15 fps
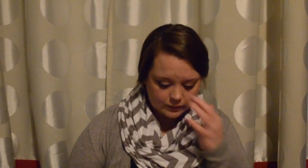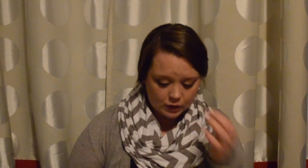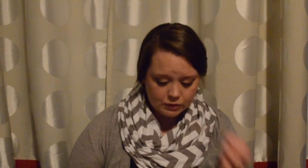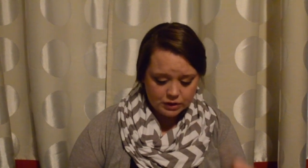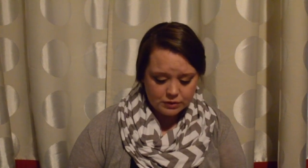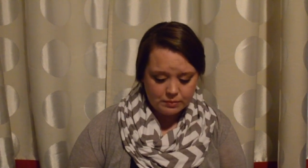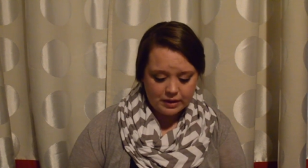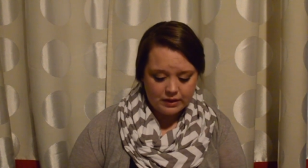
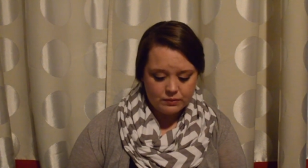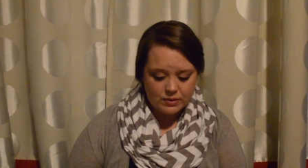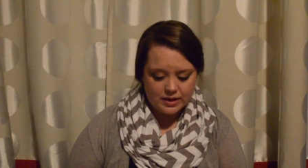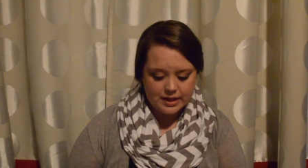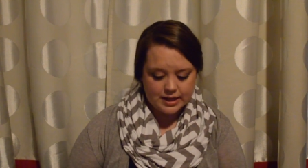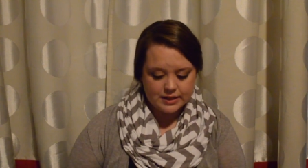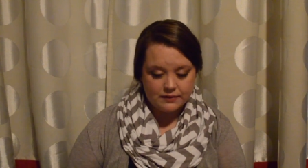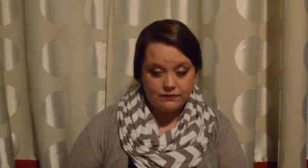which would be
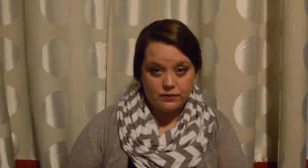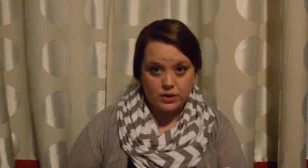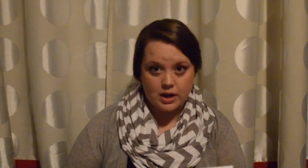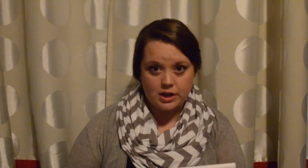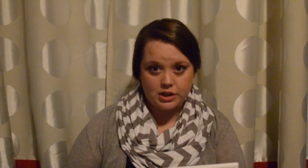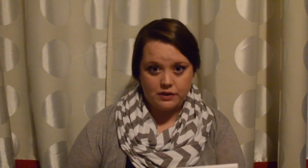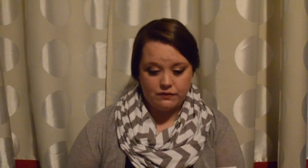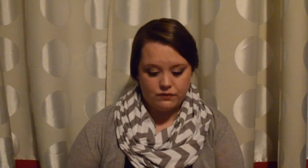
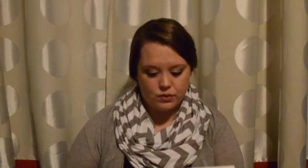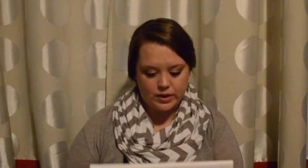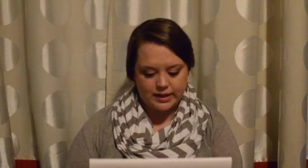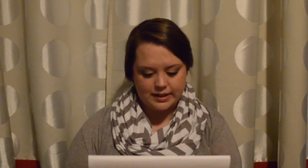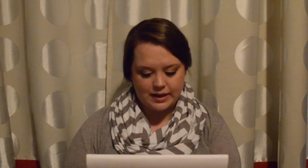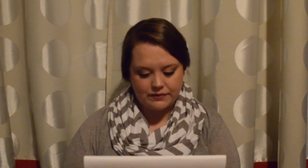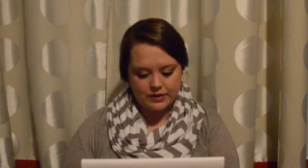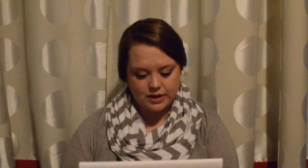
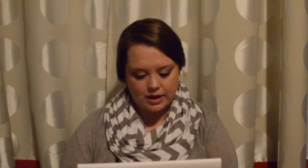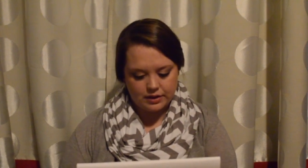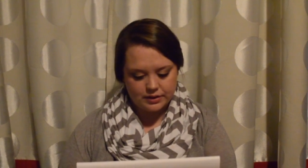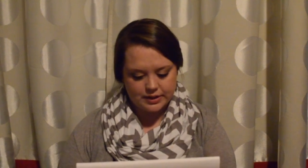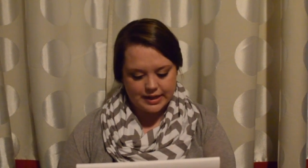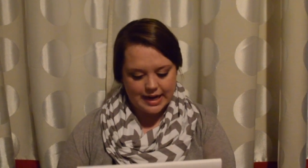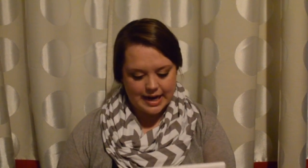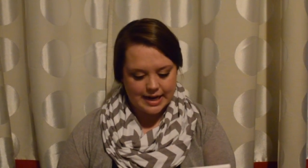
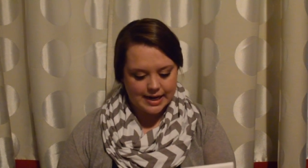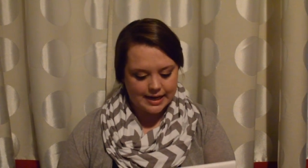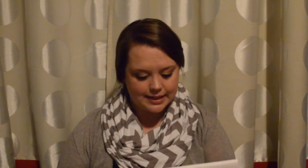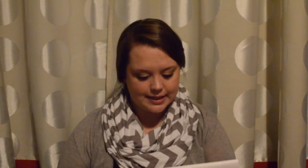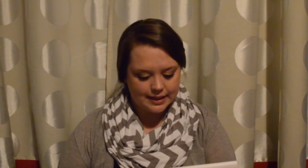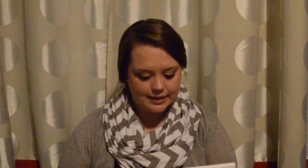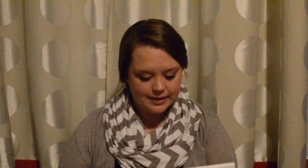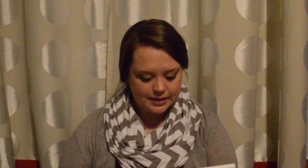
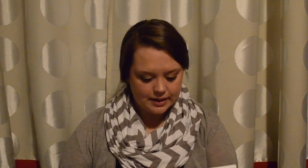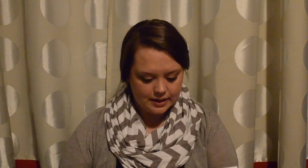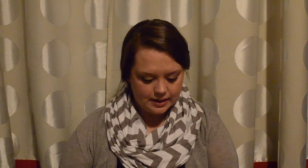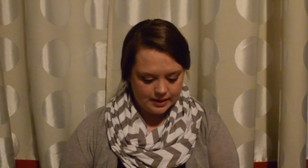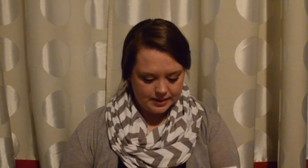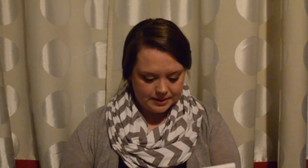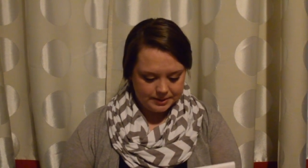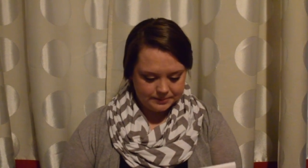$1,447.89
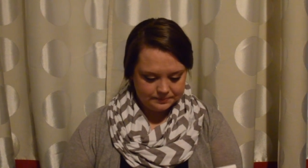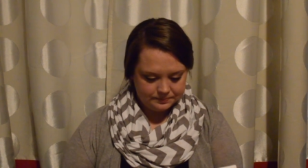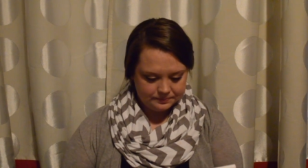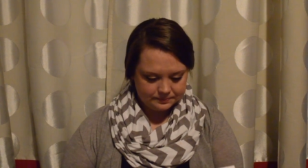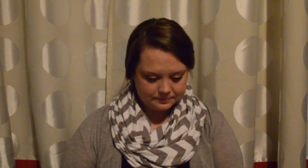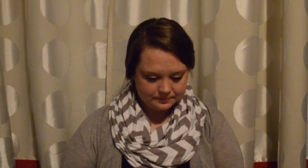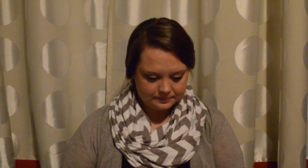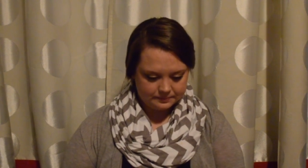
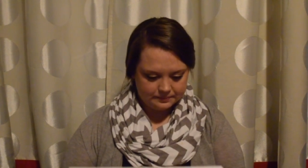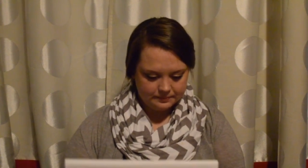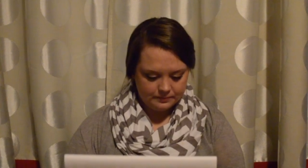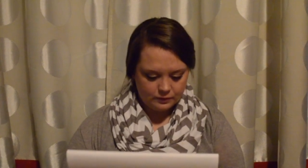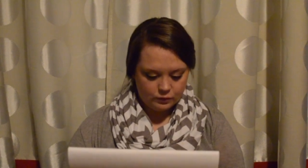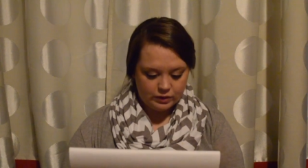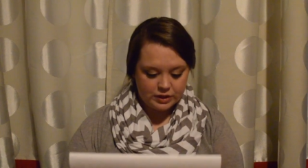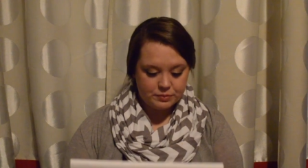
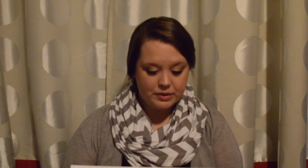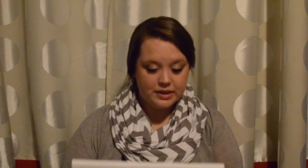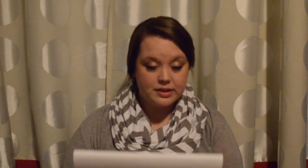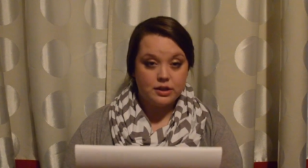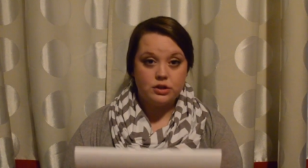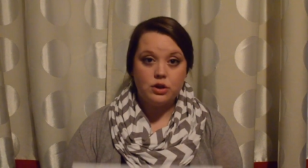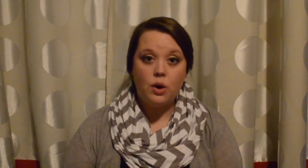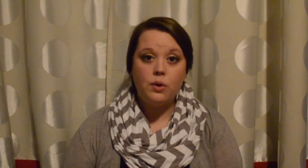which brings
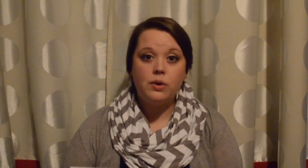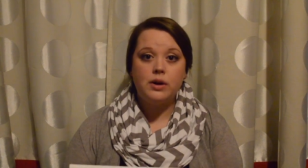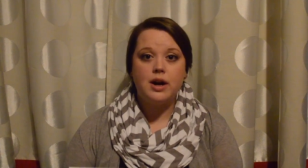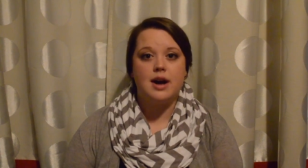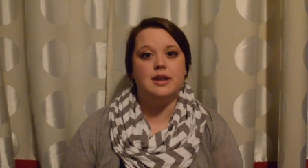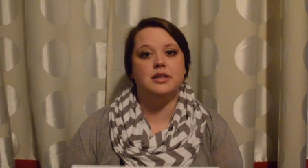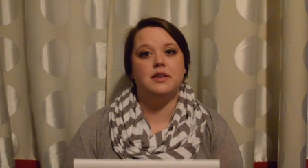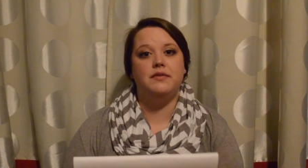the total
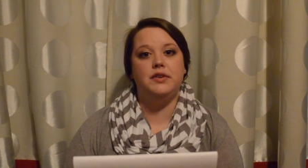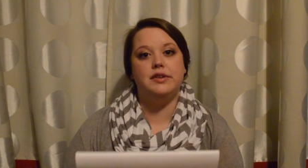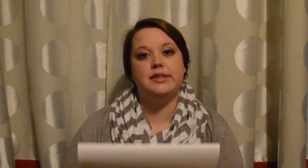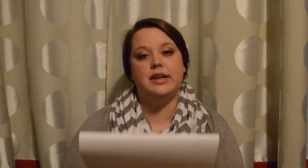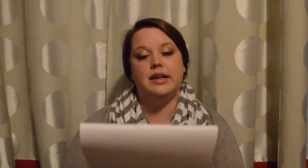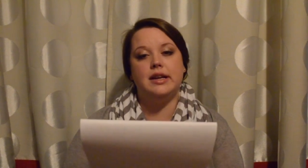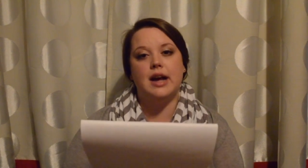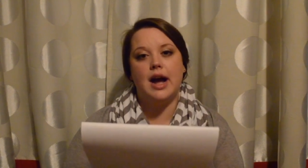cost of
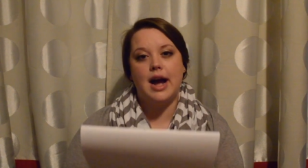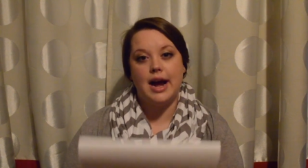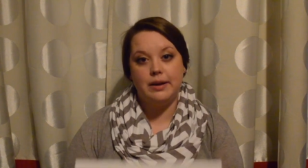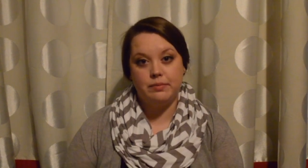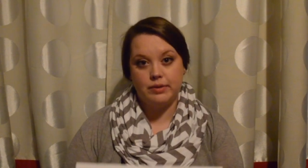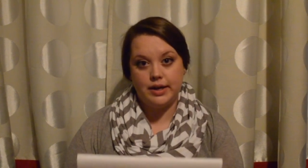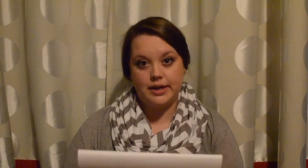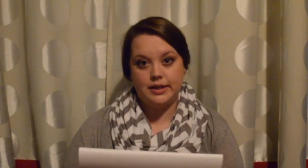using
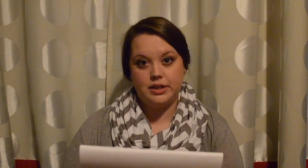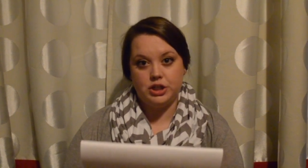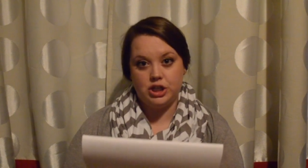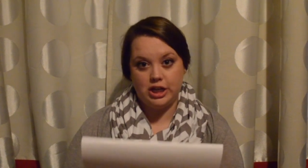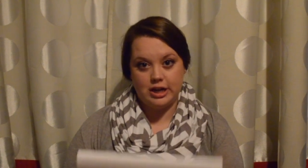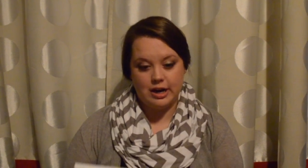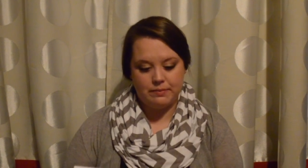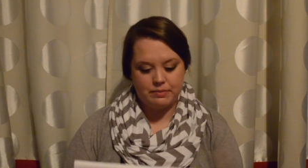hybrid
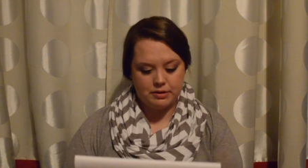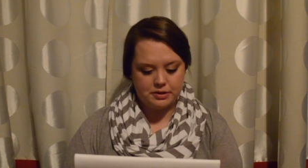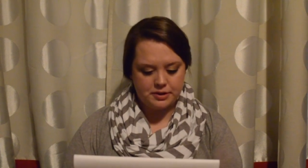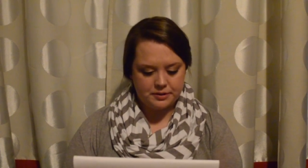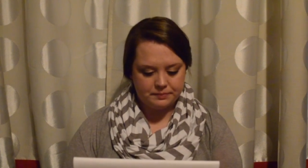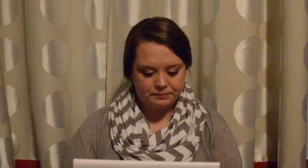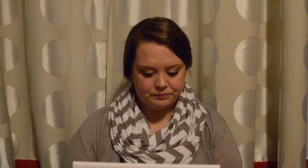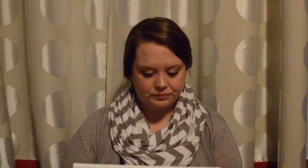G
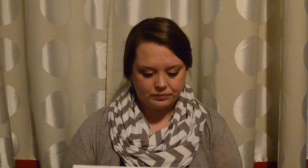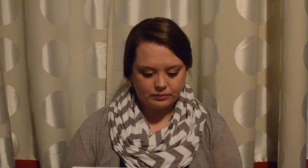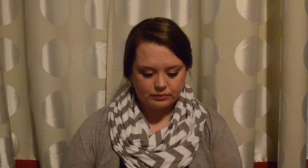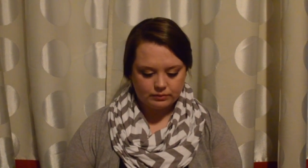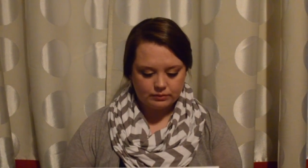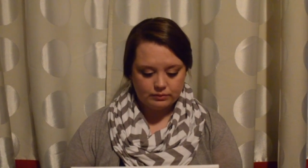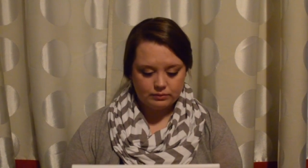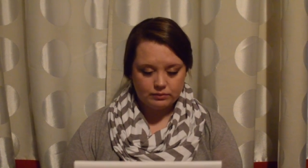diapers,
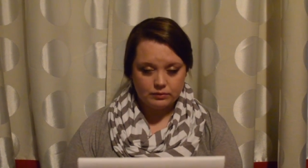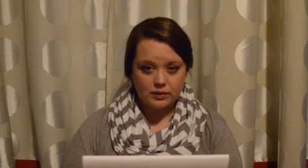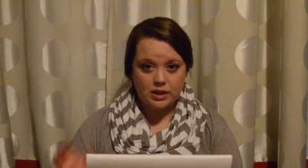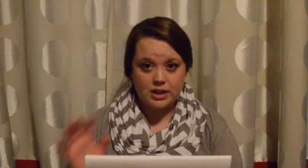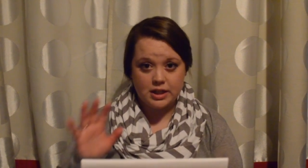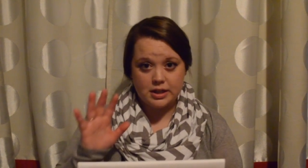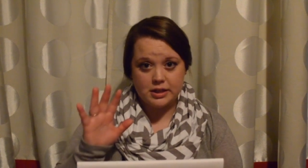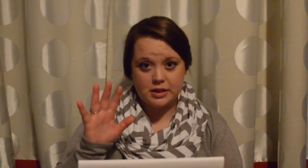
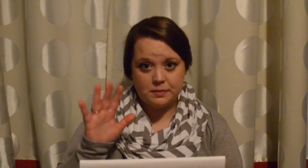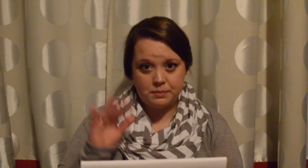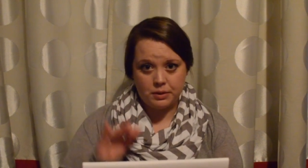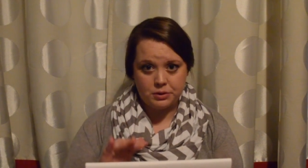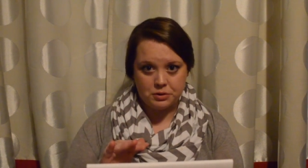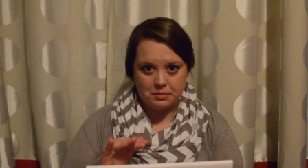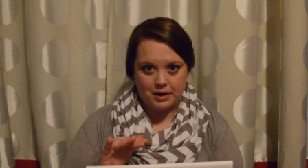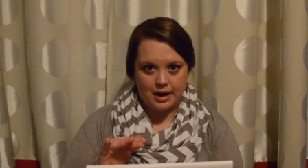the
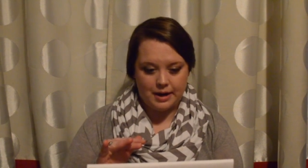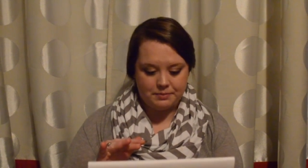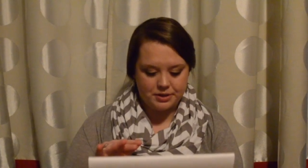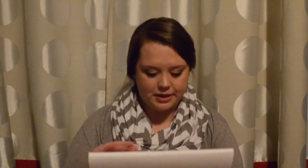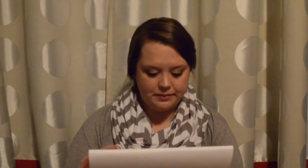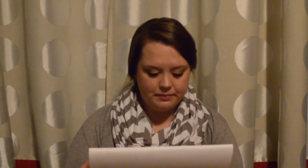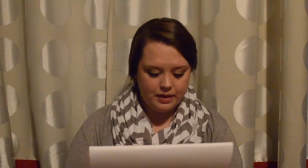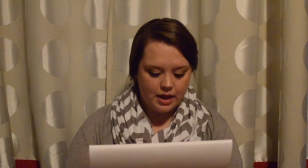disposable
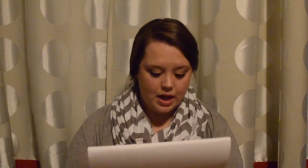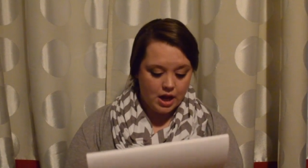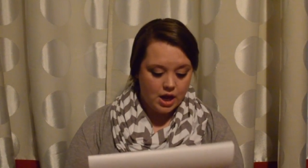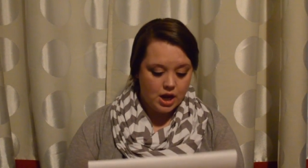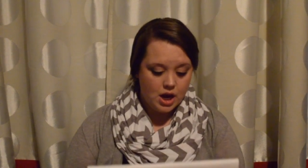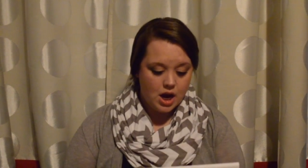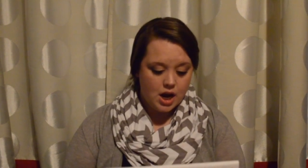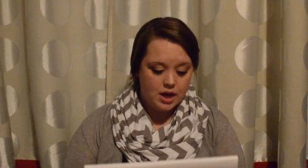option,
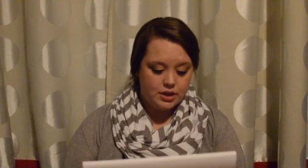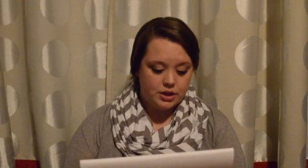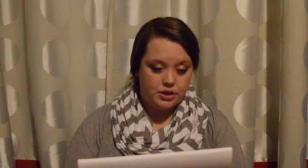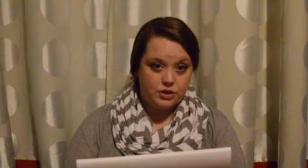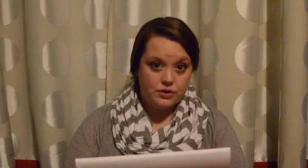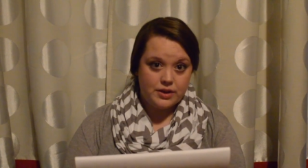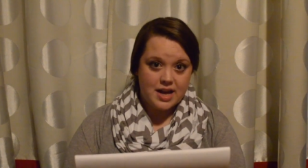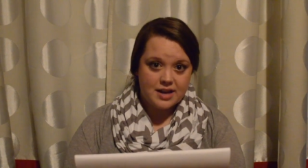to
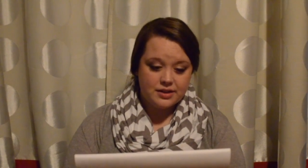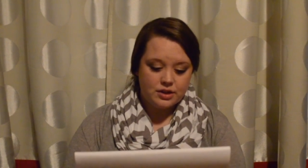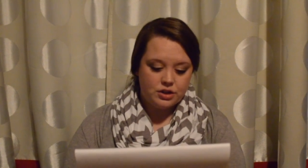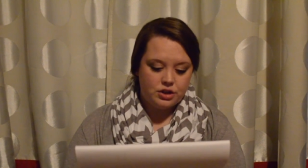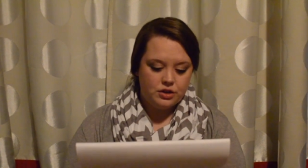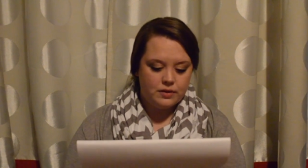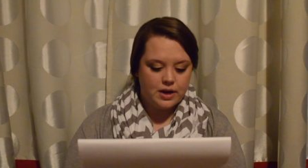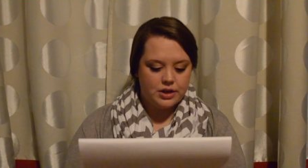
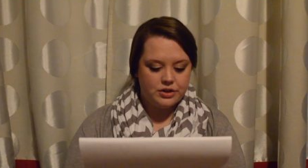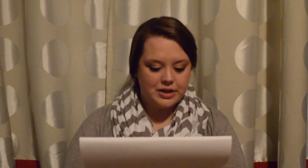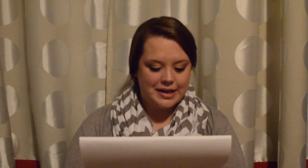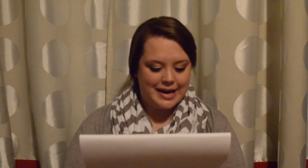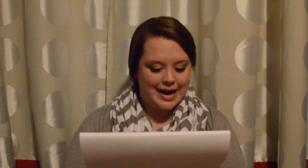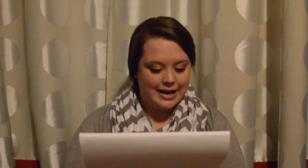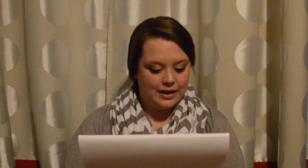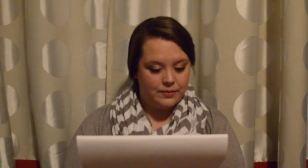
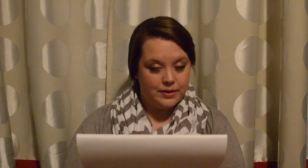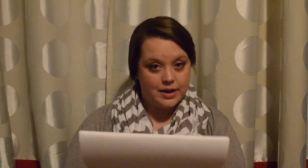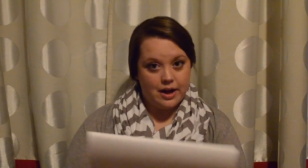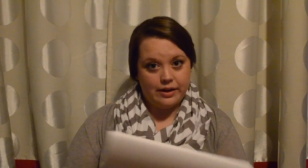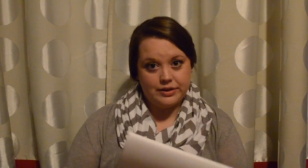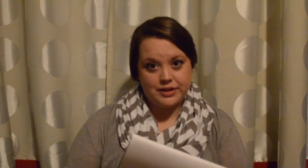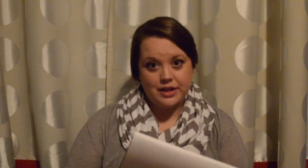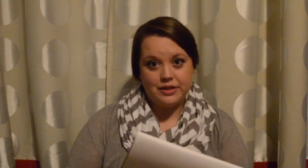
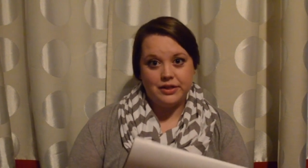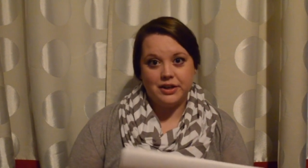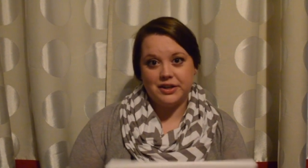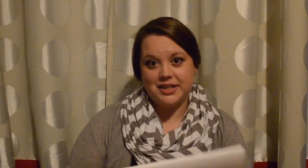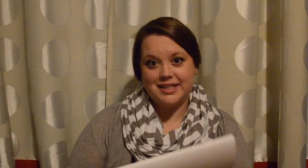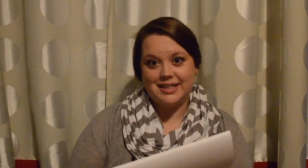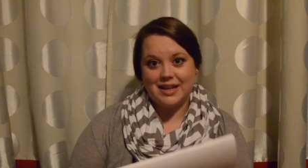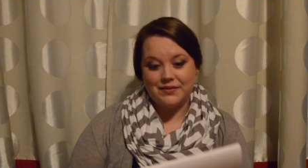
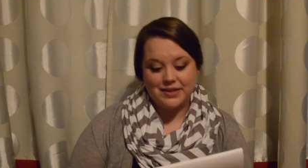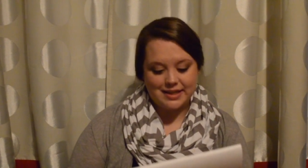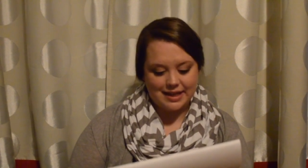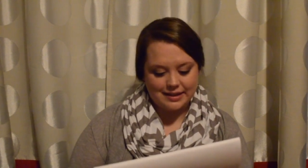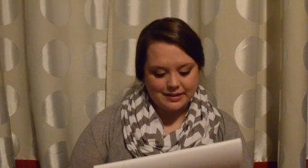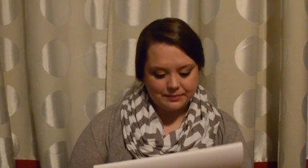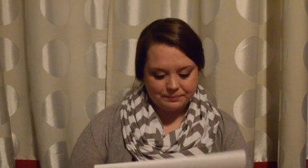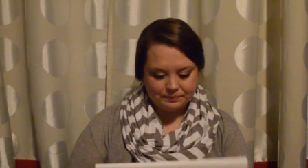$2,291.37.